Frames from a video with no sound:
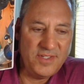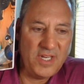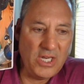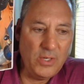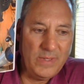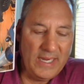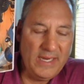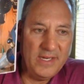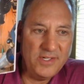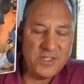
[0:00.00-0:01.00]
is a
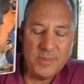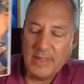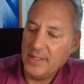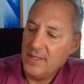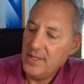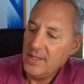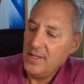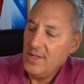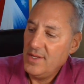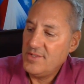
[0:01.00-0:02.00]
unique instrument.
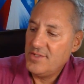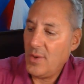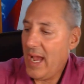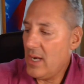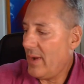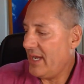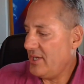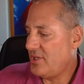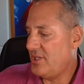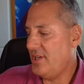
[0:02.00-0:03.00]
So how do I
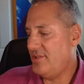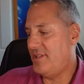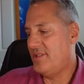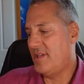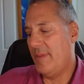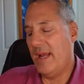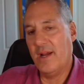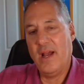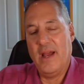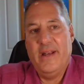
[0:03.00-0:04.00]
introduce this to
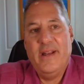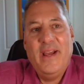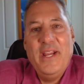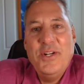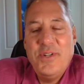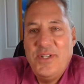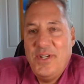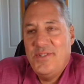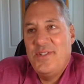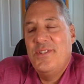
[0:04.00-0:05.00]
mankind? I
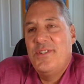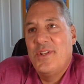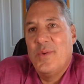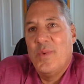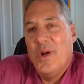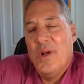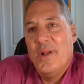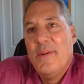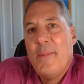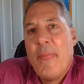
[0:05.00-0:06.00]
introduce this to the world